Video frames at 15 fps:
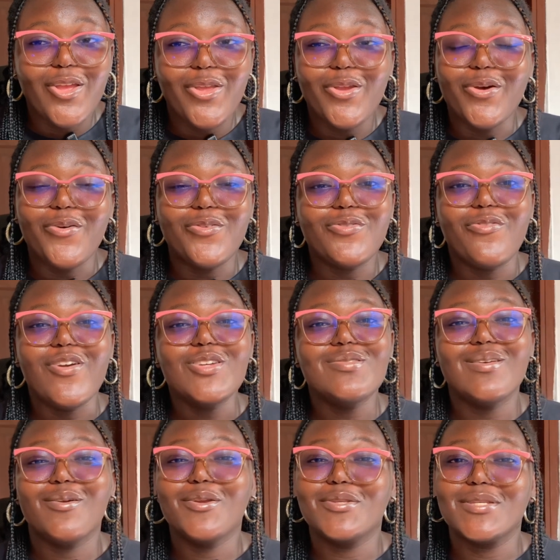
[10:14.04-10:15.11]
Your
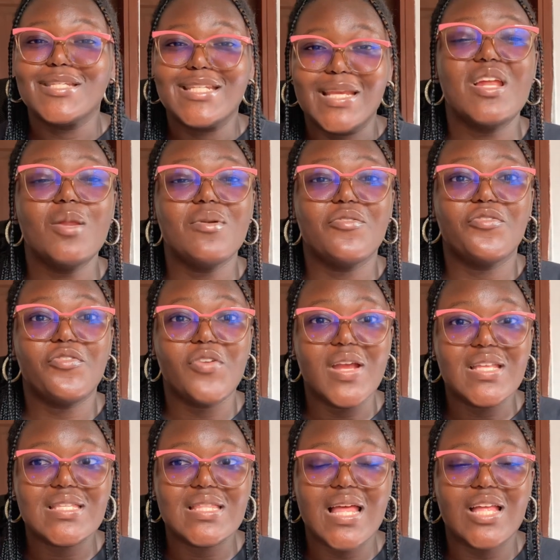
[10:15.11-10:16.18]
friendships are going to change with
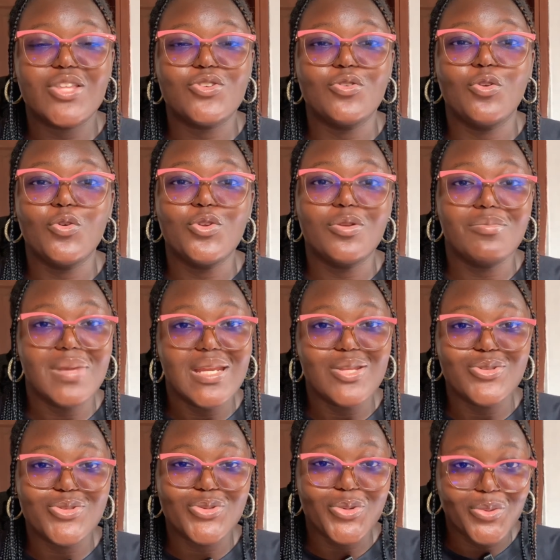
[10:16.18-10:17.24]
friends that you made
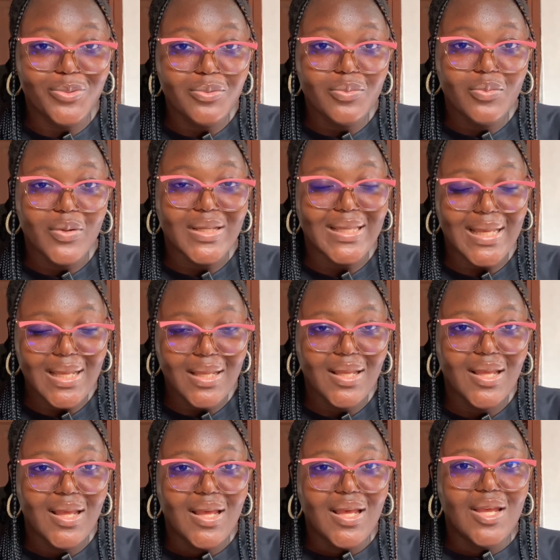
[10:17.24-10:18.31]
in school, okay?
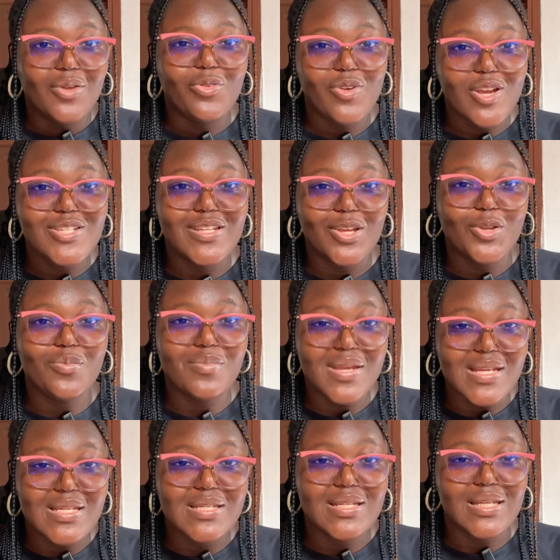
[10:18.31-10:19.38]
Friends that you
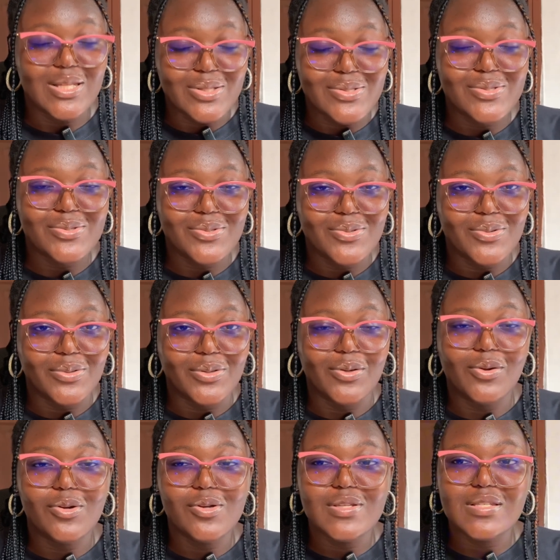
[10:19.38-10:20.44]
made in school, your
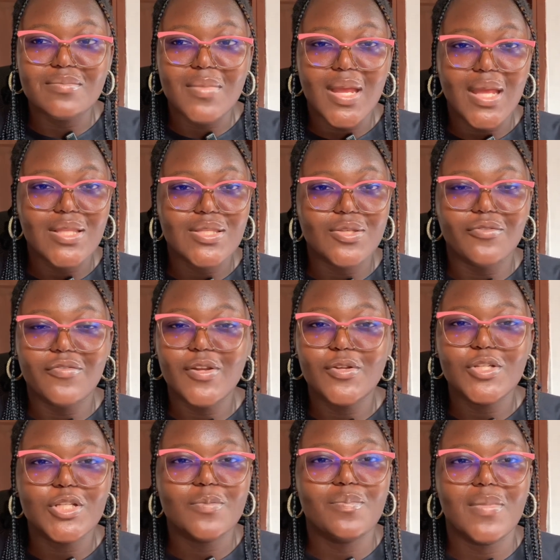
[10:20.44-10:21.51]
classmates, your
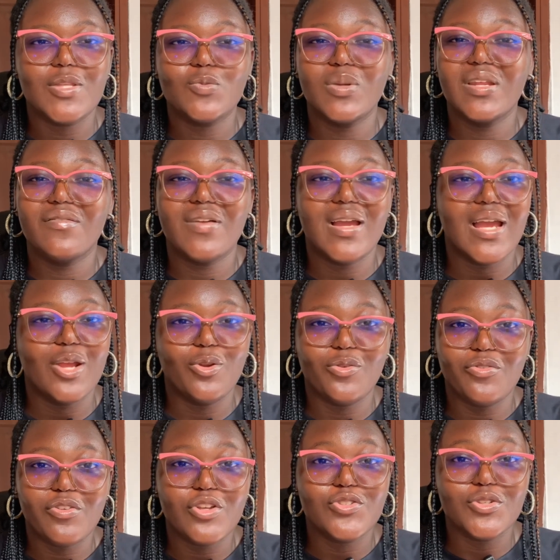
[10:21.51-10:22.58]
fellowship mates, whatever kind
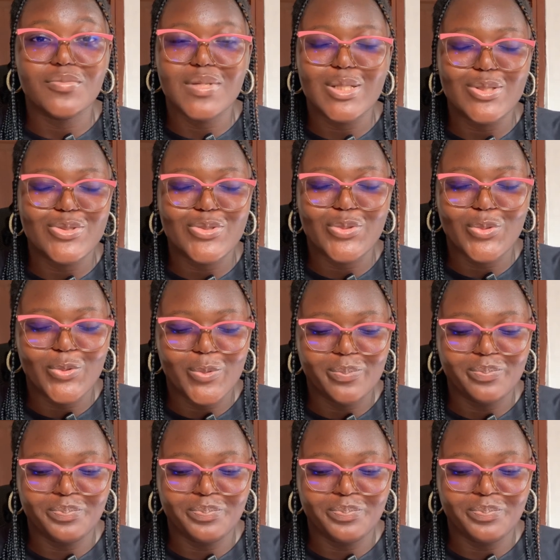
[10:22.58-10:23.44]
of friends you made in school,